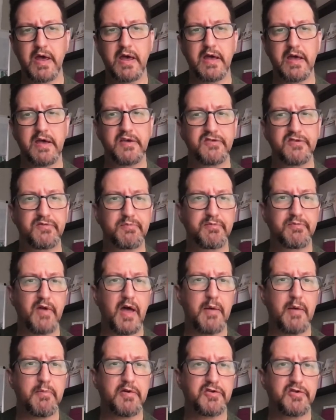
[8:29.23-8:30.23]
is
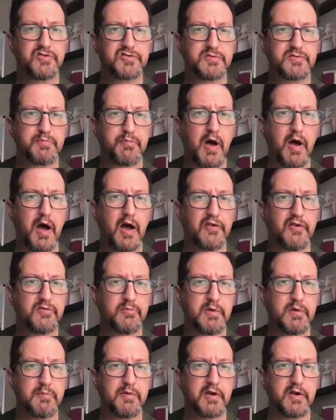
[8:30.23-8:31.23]
damaged
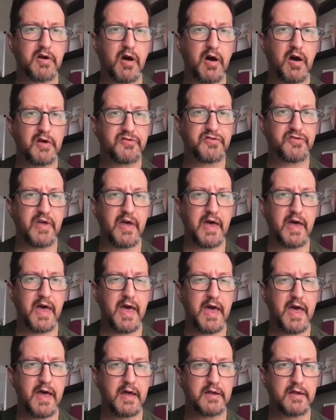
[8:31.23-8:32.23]
possibly because
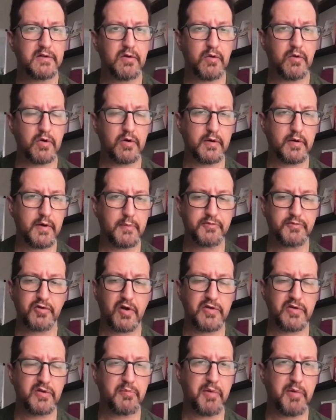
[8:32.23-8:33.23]

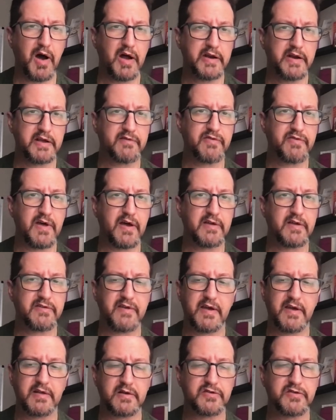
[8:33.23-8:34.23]
the body of that
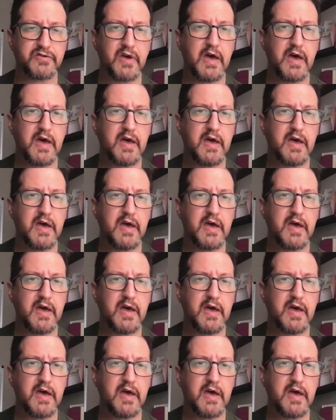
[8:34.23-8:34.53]
talus